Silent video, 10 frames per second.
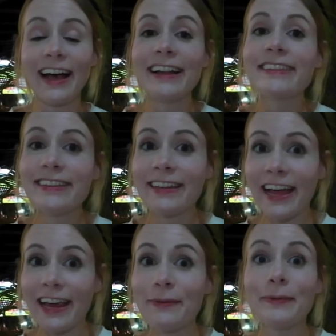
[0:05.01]
and
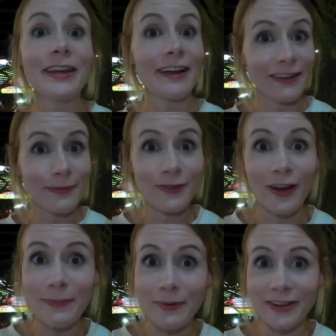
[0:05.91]
today we're going to be
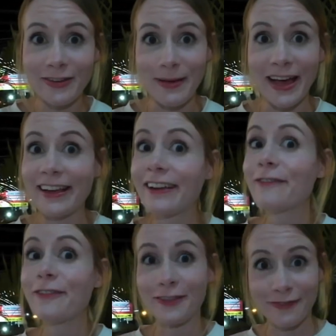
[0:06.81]
trying Martabak
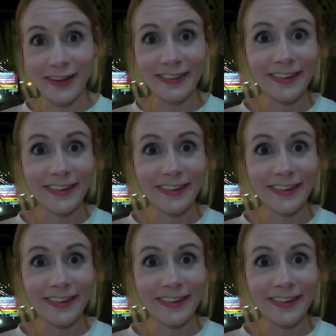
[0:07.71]
for the first